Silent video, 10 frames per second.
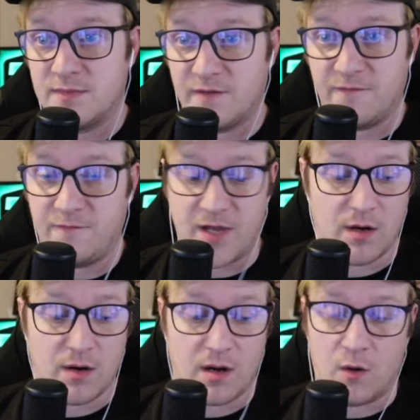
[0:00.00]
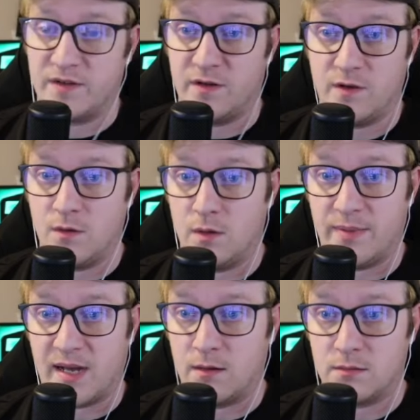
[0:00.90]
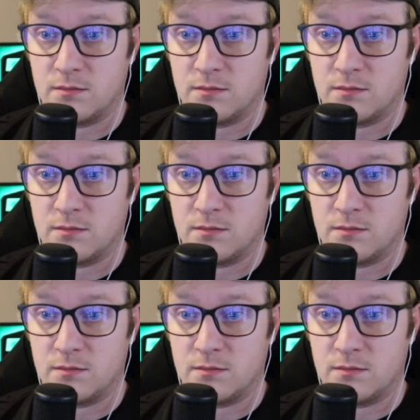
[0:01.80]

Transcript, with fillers: figure out what to do about